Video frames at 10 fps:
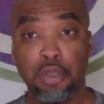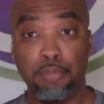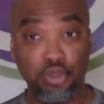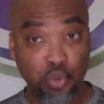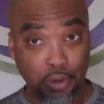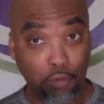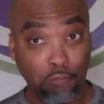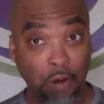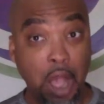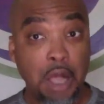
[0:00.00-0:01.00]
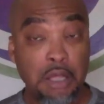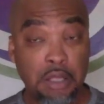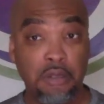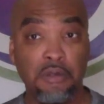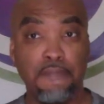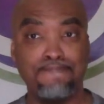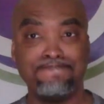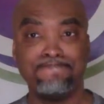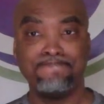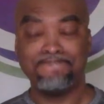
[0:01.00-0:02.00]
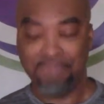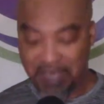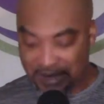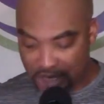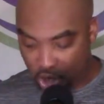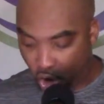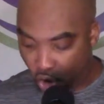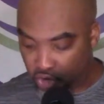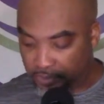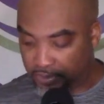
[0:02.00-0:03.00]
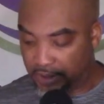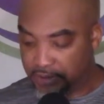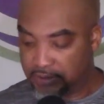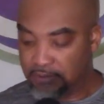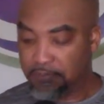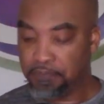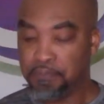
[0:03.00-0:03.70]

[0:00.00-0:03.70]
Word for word: between a rock and a hard place.